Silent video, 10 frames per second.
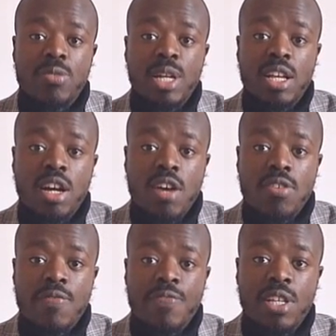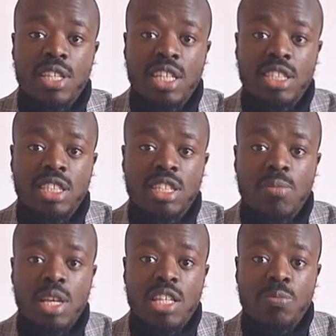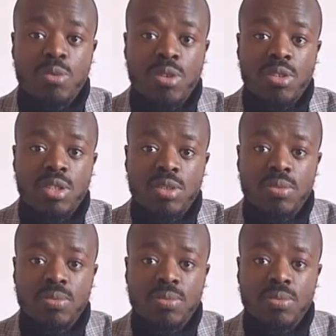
why the current funding system is broken.